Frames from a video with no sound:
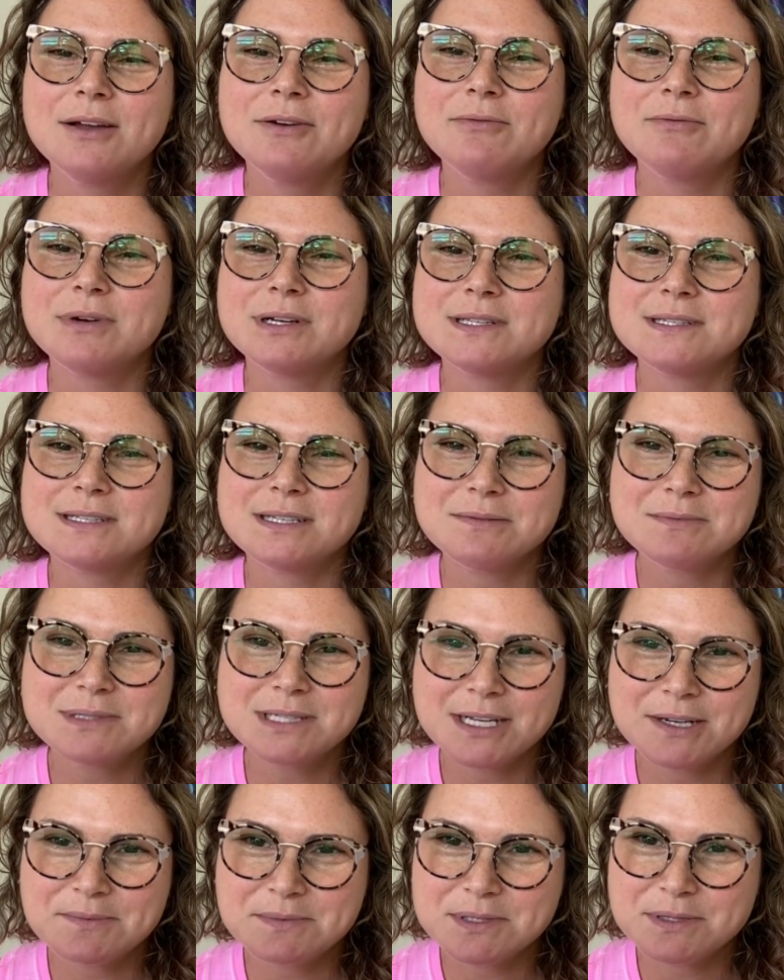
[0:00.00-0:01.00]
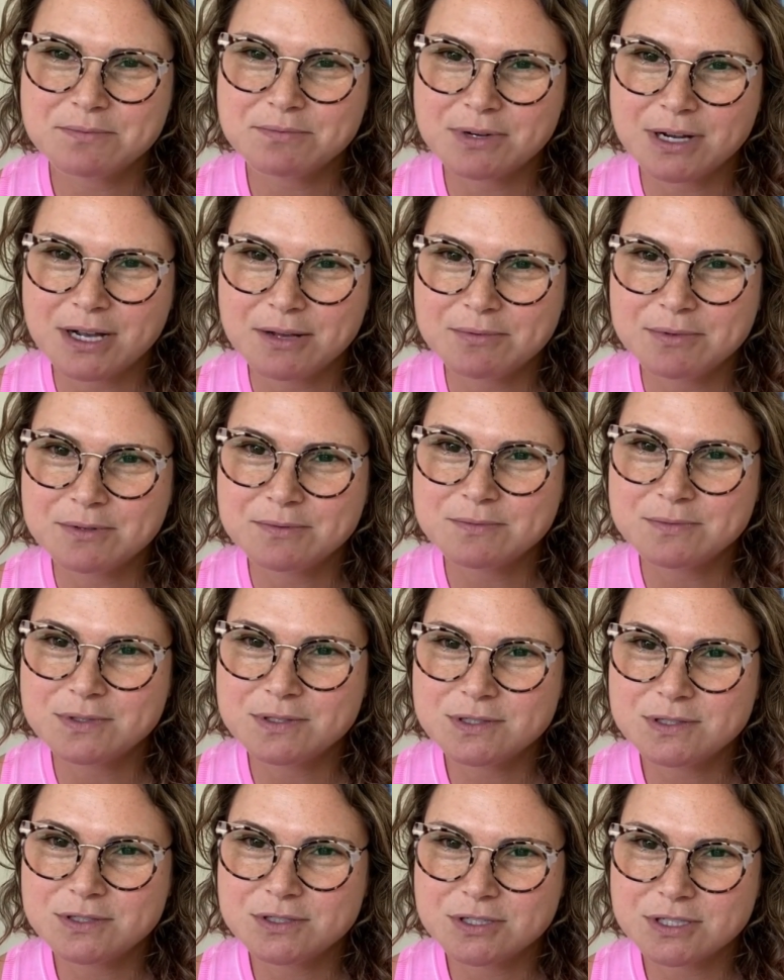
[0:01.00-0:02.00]
when sometimes the
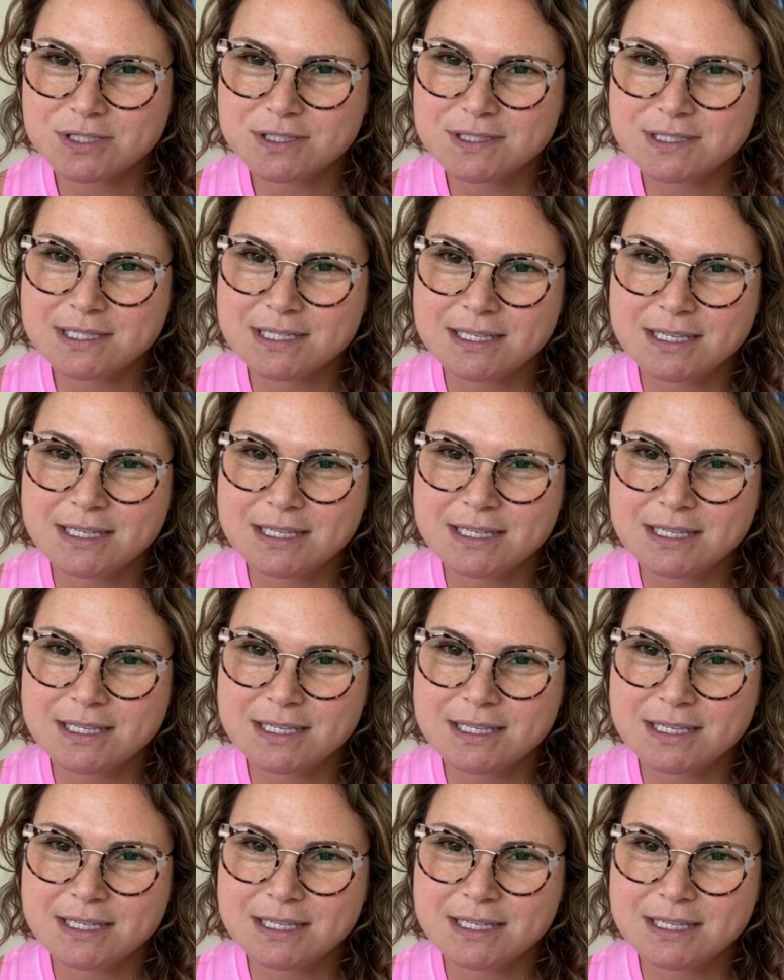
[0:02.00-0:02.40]
problems just